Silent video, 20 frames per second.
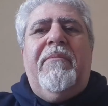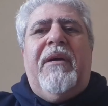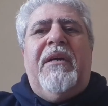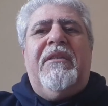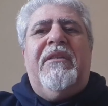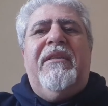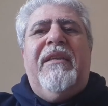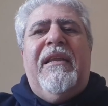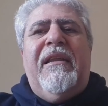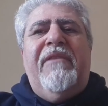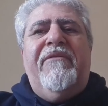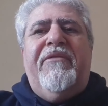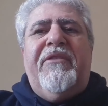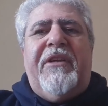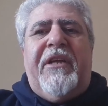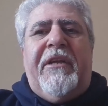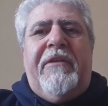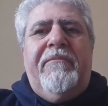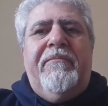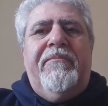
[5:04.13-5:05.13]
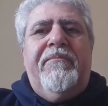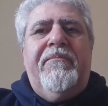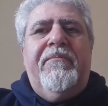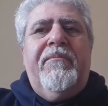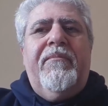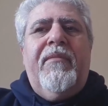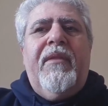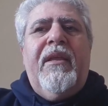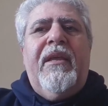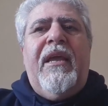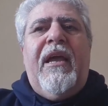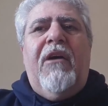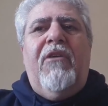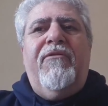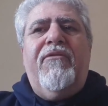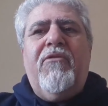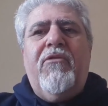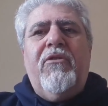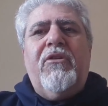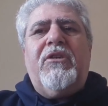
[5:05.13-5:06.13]
about delivery. Yeah,
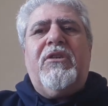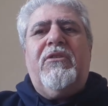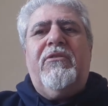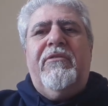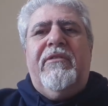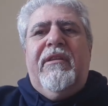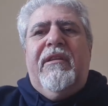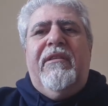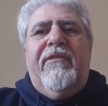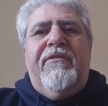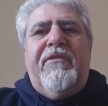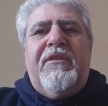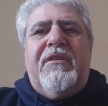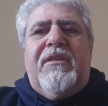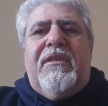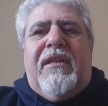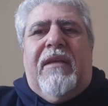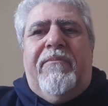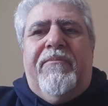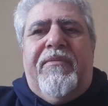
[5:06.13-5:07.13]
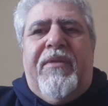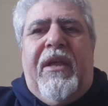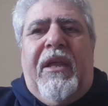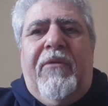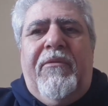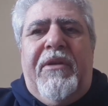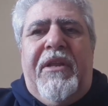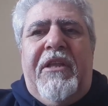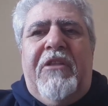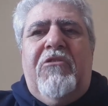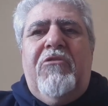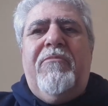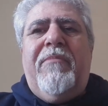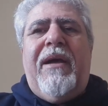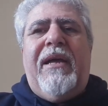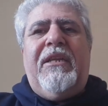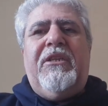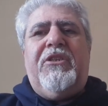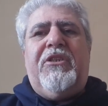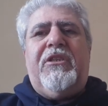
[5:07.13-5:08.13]
of course, to deliver something, we need to
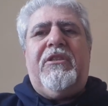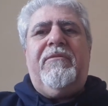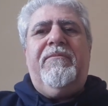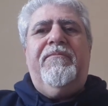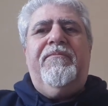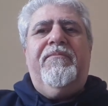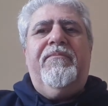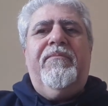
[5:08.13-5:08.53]
manage it.